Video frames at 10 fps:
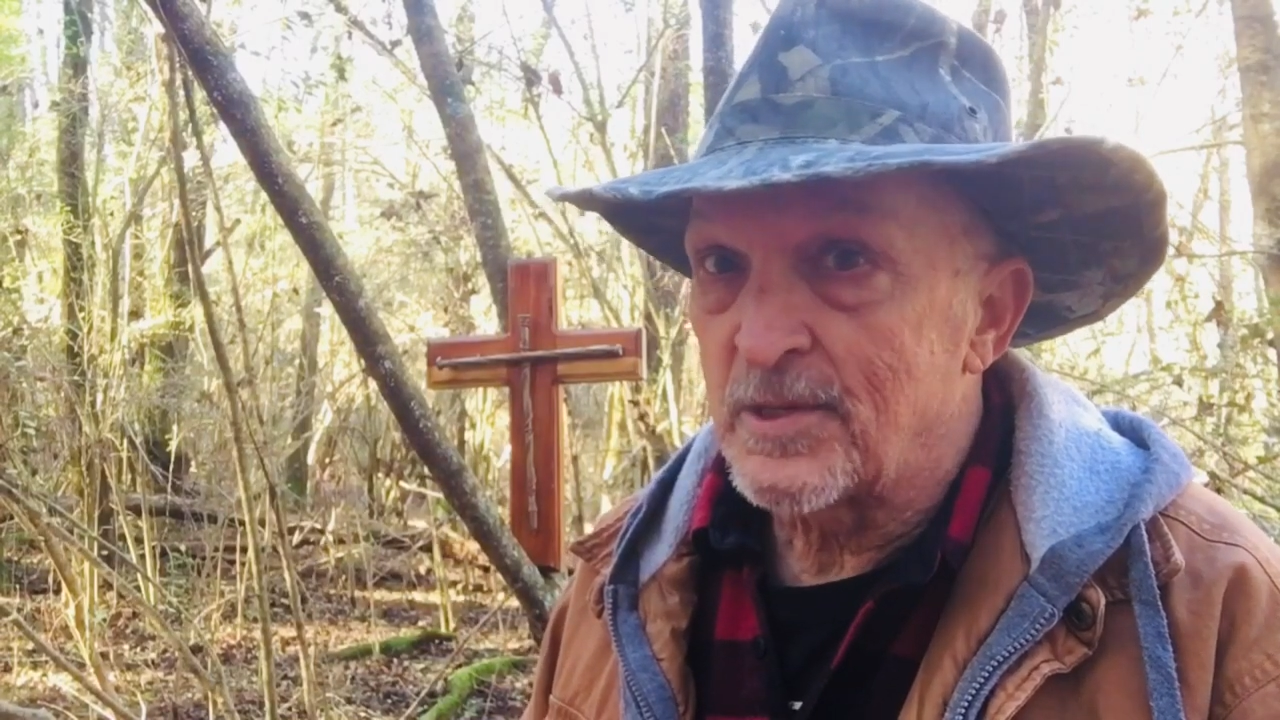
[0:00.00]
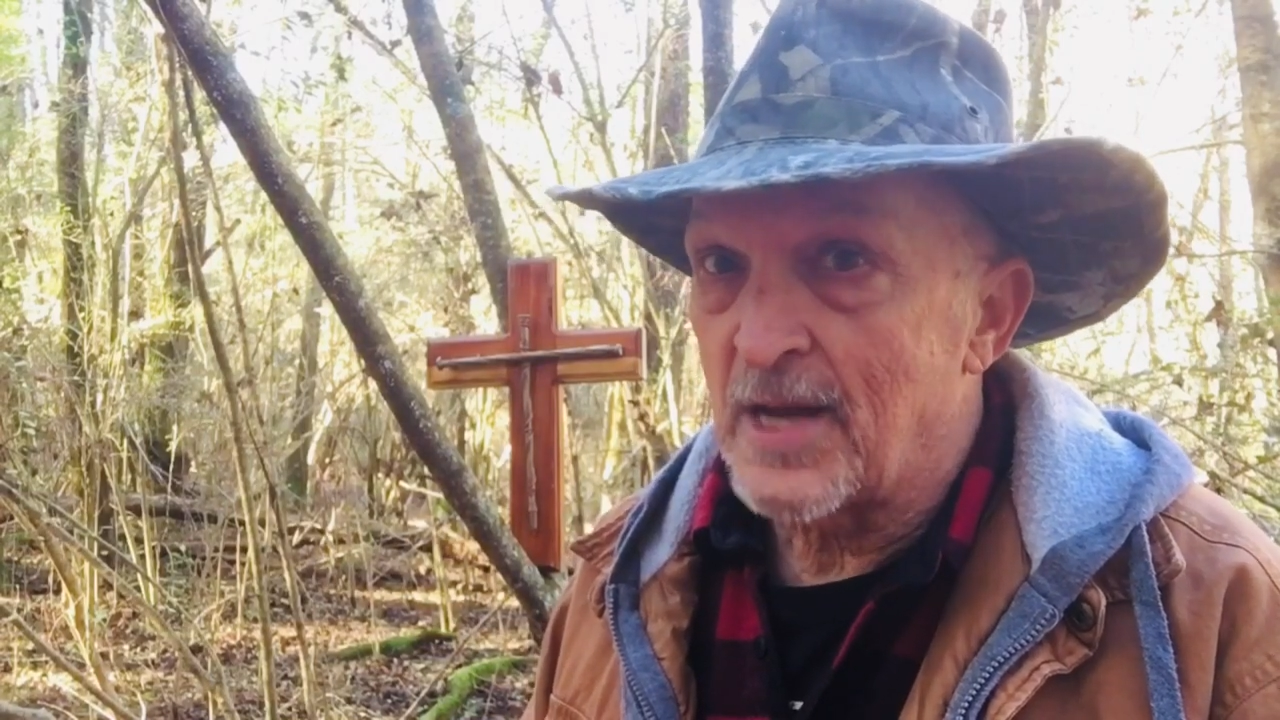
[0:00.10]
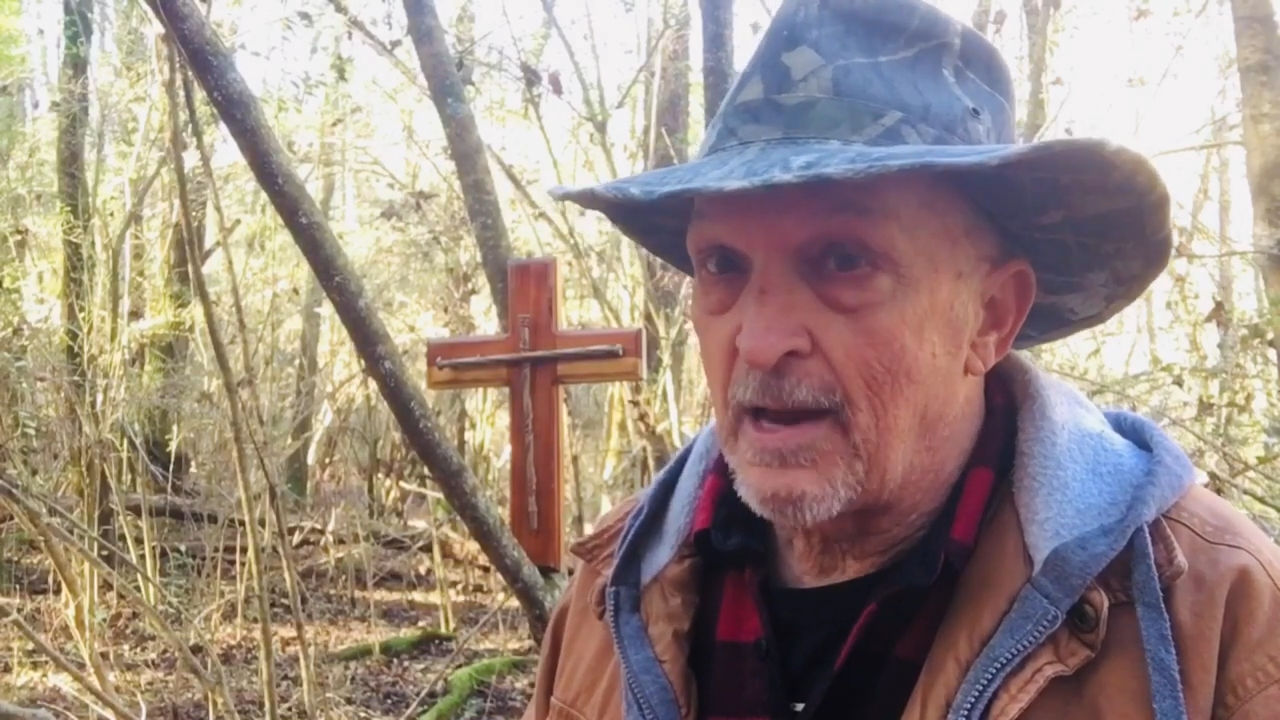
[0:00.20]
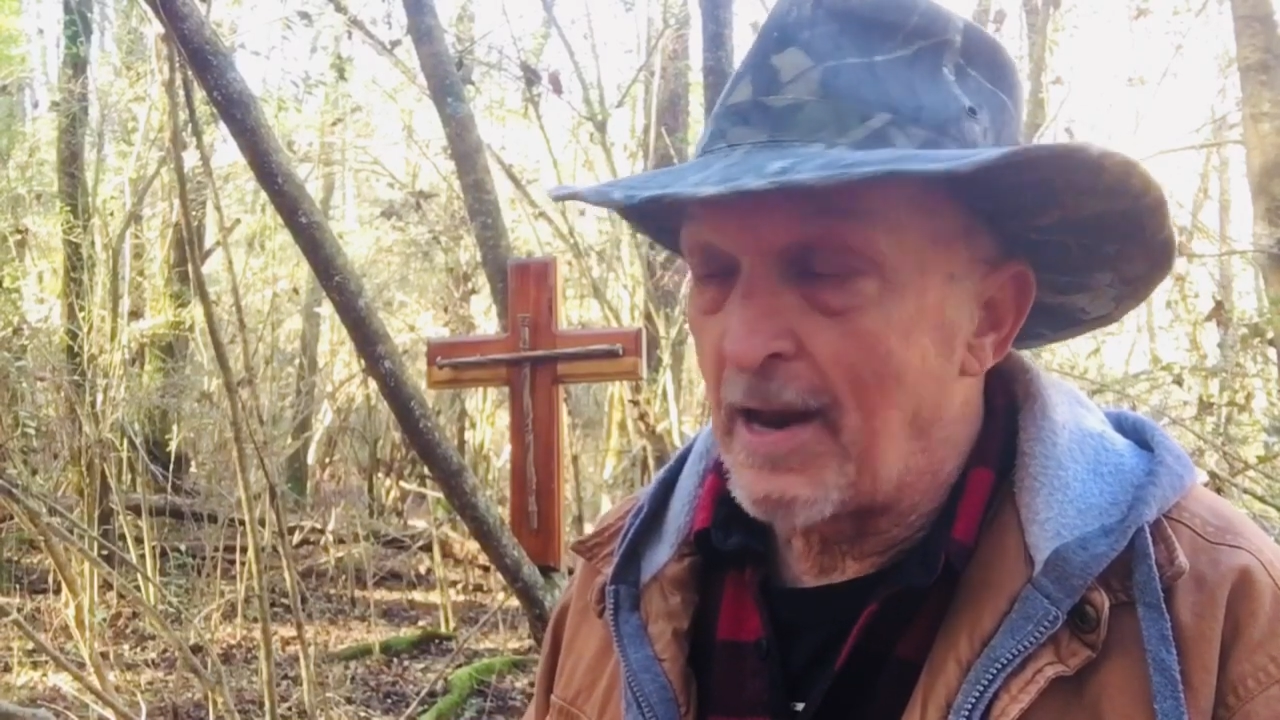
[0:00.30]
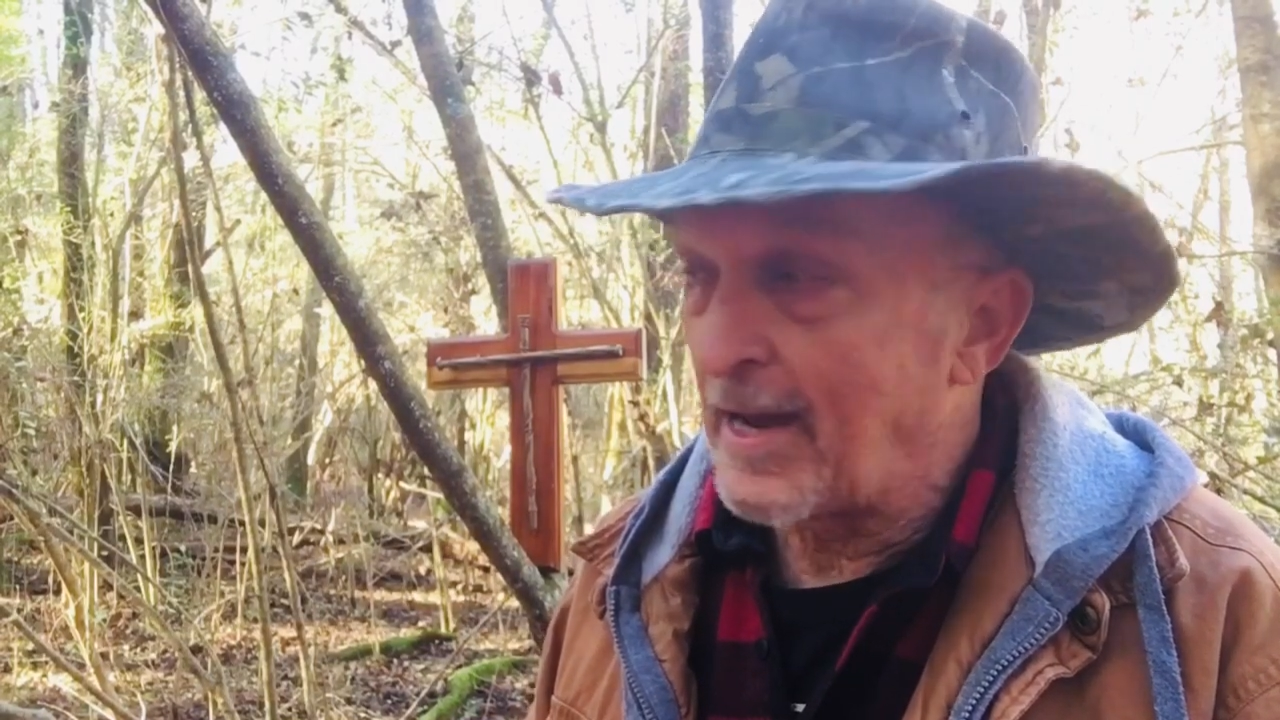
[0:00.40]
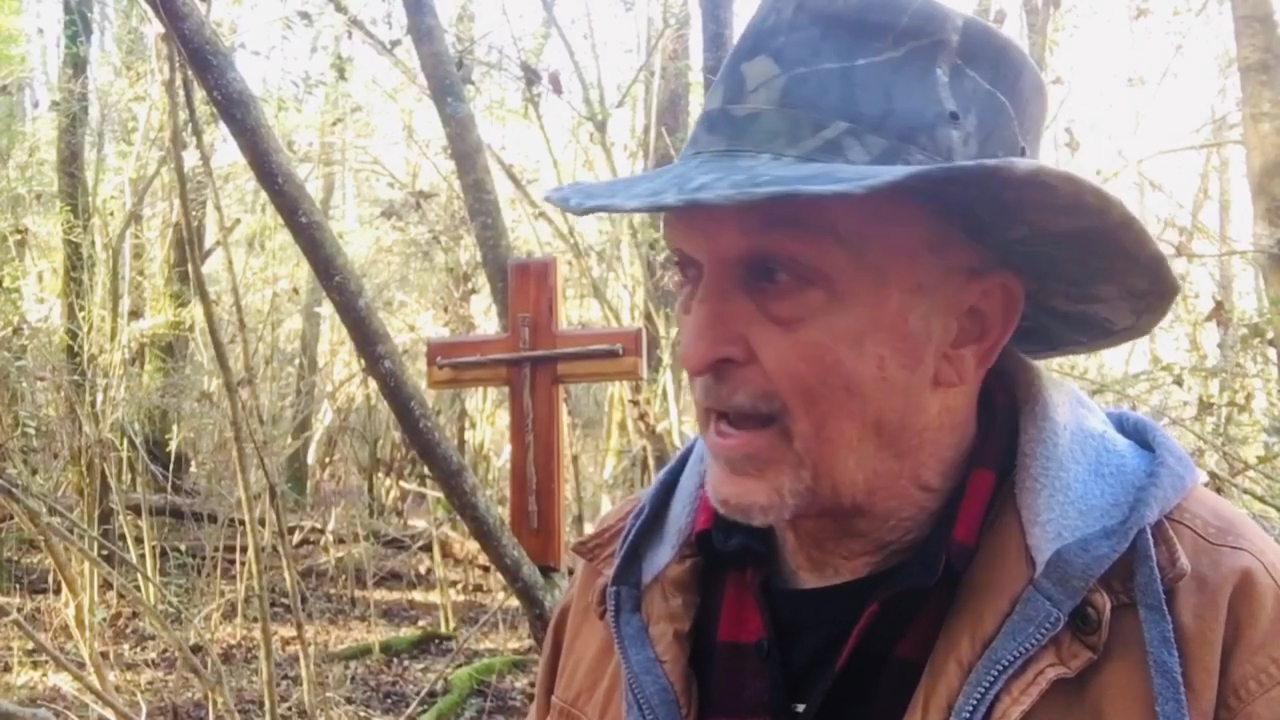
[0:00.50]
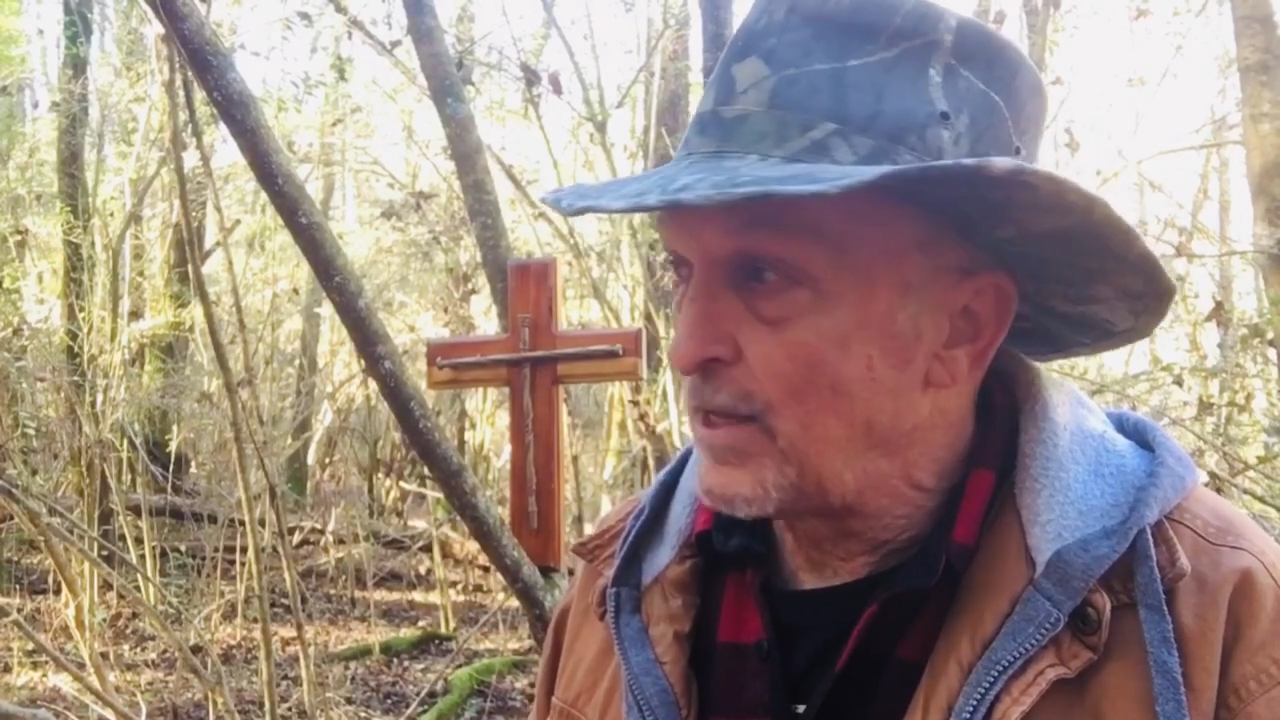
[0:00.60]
sound like I